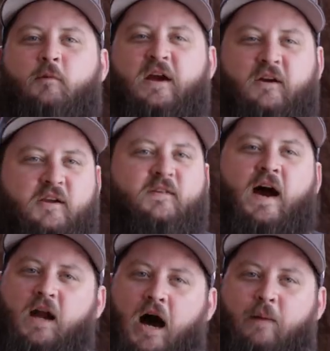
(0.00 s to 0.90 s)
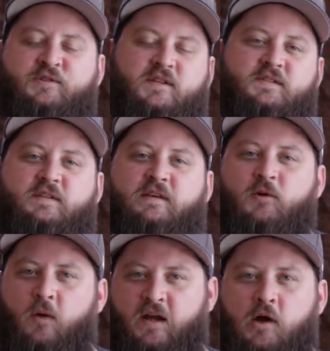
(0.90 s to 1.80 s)
From here, you've got options. If
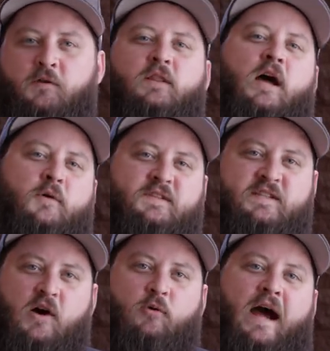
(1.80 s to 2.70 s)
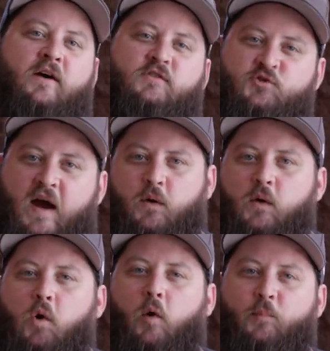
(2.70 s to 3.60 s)
you want to go the low and slow route and try to
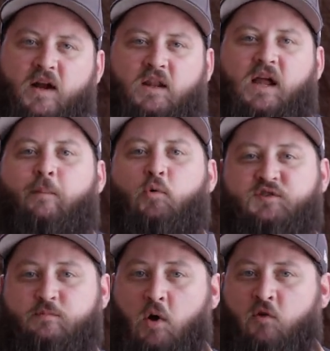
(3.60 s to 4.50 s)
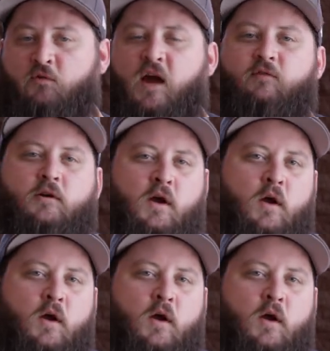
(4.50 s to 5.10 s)
incorporate a lot more smoke flavor,